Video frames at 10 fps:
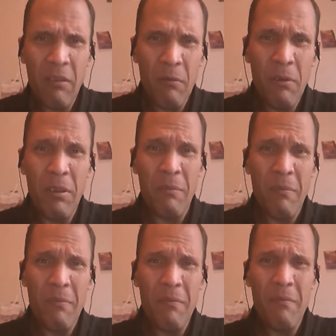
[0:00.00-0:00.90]
I'm really,
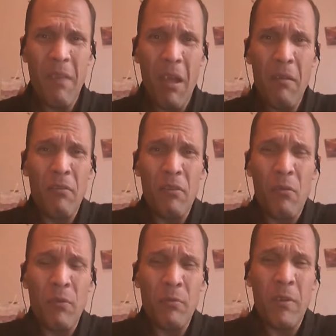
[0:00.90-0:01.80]
I don't know
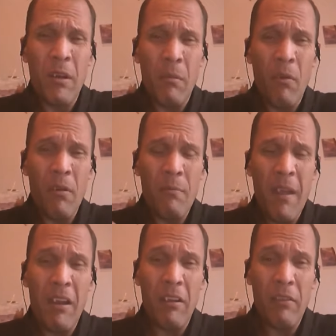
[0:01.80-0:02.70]
which one I'm more
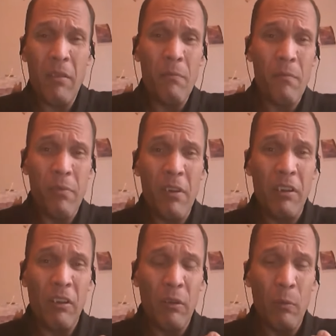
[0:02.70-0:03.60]
mad at them
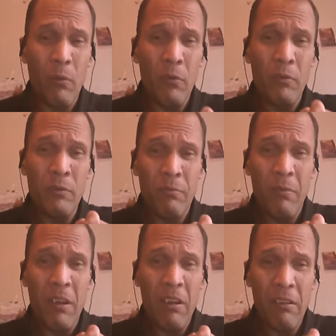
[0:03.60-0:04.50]
breaking the rules
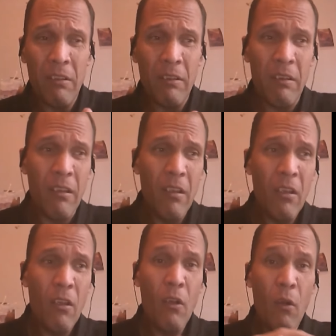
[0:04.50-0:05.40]
blatantly
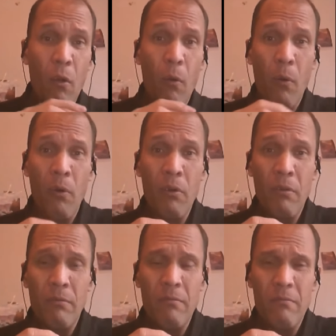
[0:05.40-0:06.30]

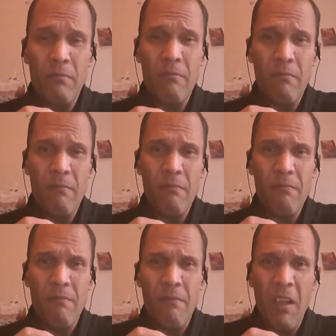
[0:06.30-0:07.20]
or
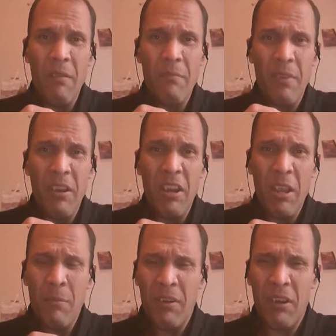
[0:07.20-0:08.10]
not being
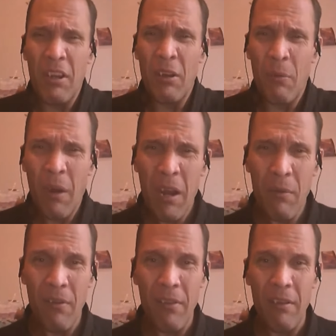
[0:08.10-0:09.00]
able to get away
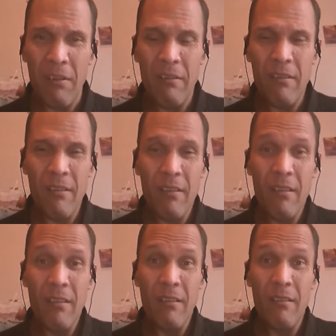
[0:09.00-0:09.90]
with it
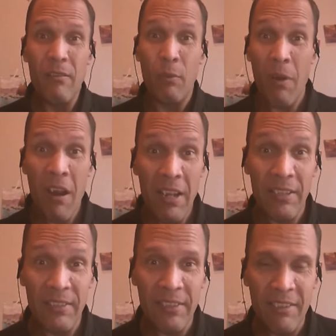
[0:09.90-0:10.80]

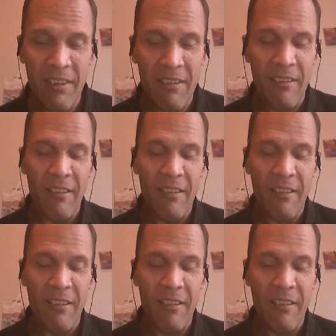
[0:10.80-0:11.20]
twice.